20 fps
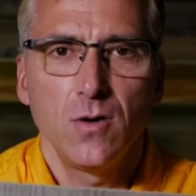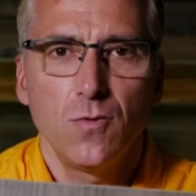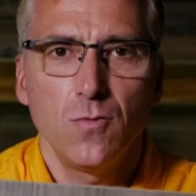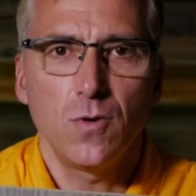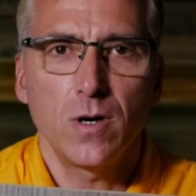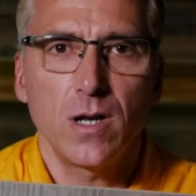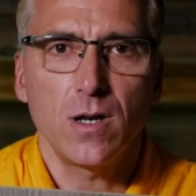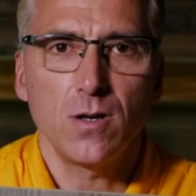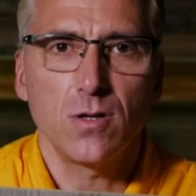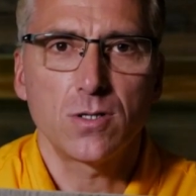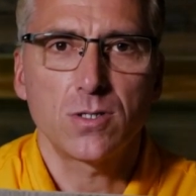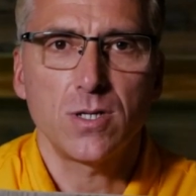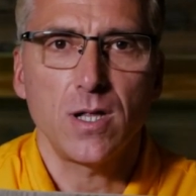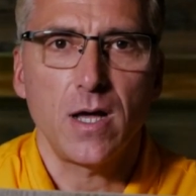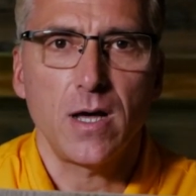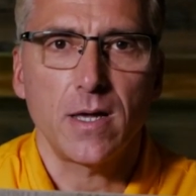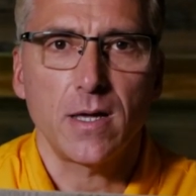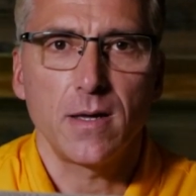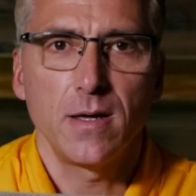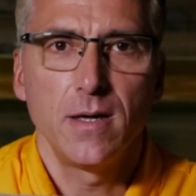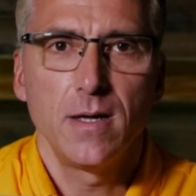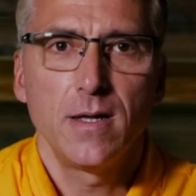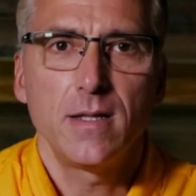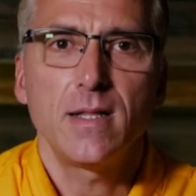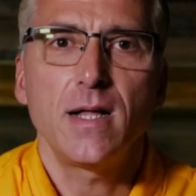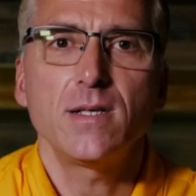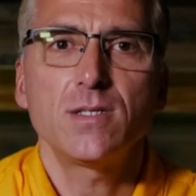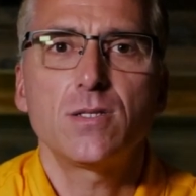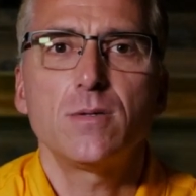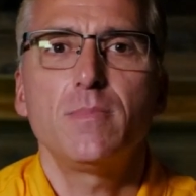what it looks like.
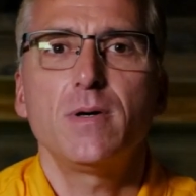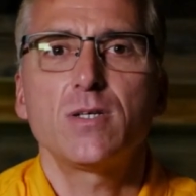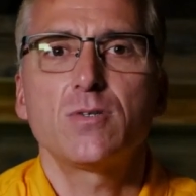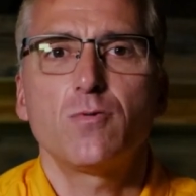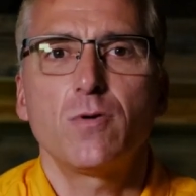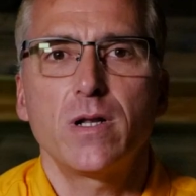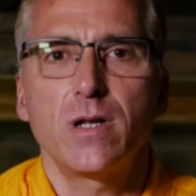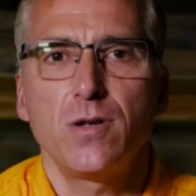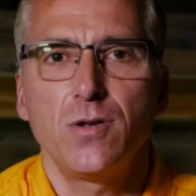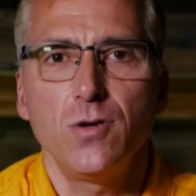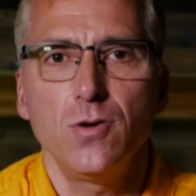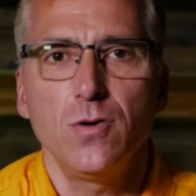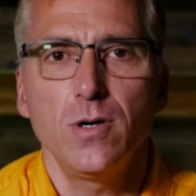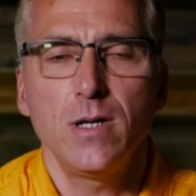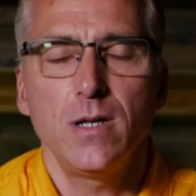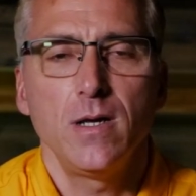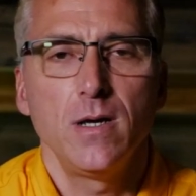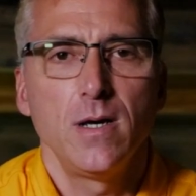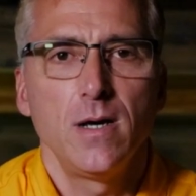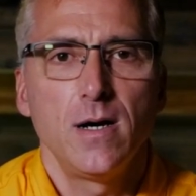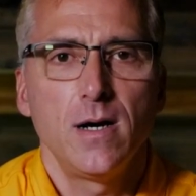That's the best way to do it.